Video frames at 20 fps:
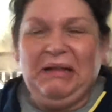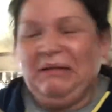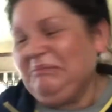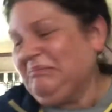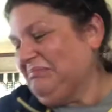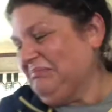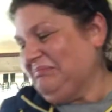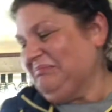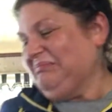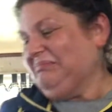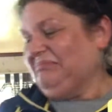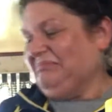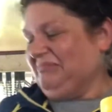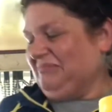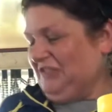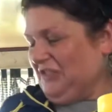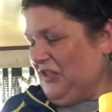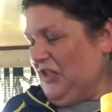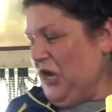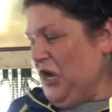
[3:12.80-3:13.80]
I'm saying?
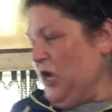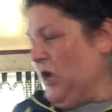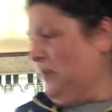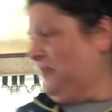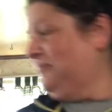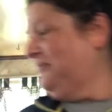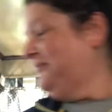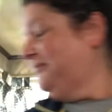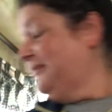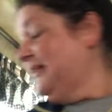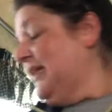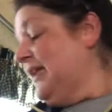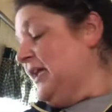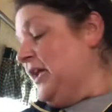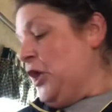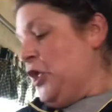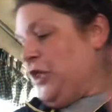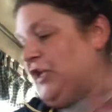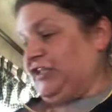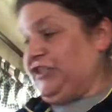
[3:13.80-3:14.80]
So there you go.
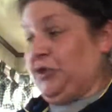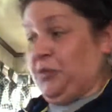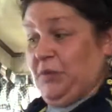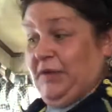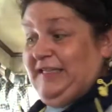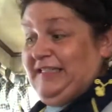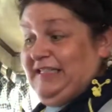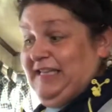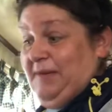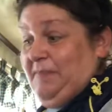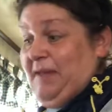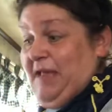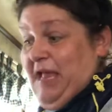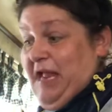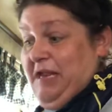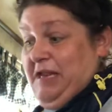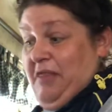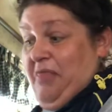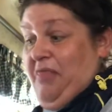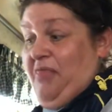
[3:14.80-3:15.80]
That's the reasoning
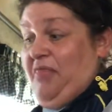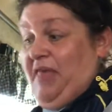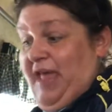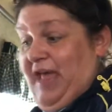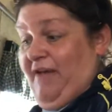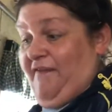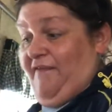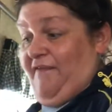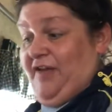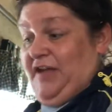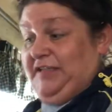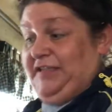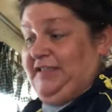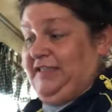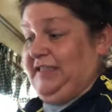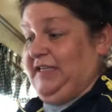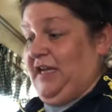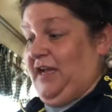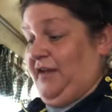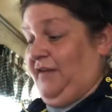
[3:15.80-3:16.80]
behind that fun
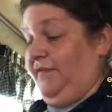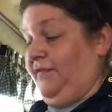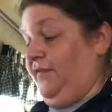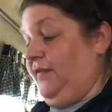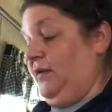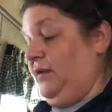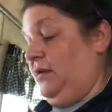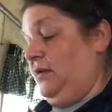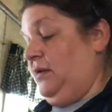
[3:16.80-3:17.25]
stuff.